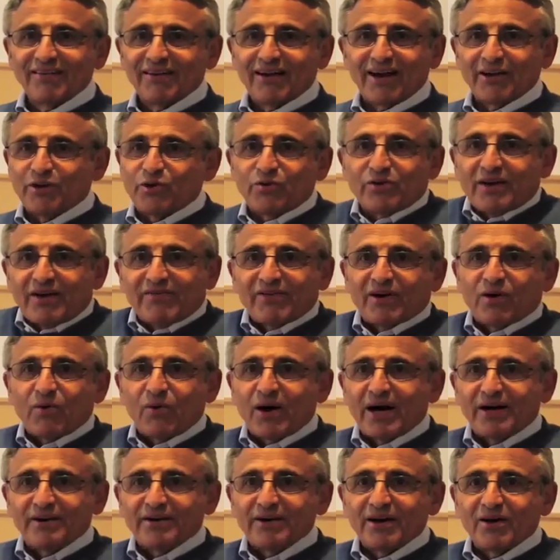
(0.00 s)
And you never
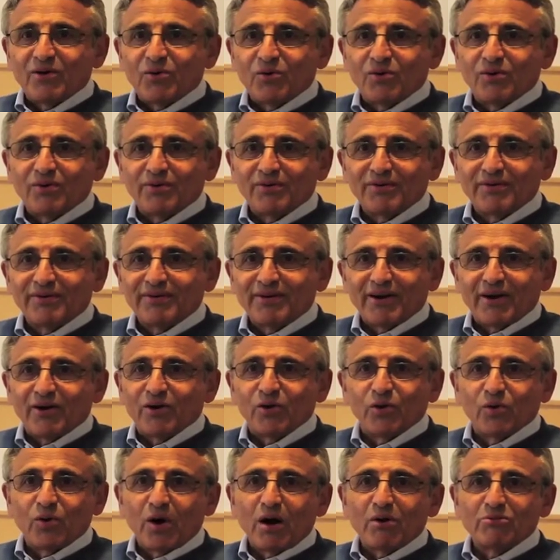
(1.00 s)
quite know, you know,
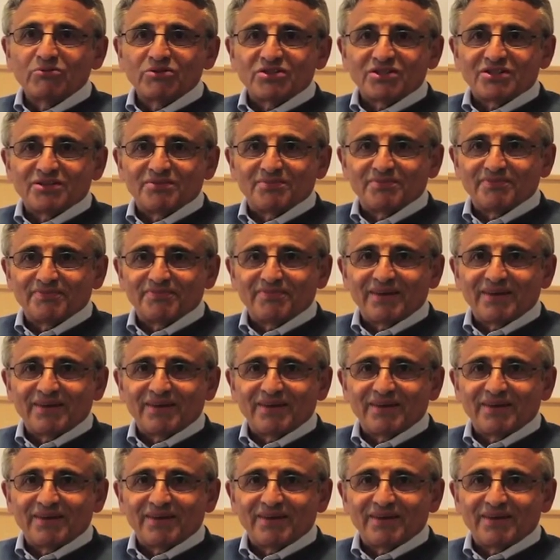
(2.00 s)
who owns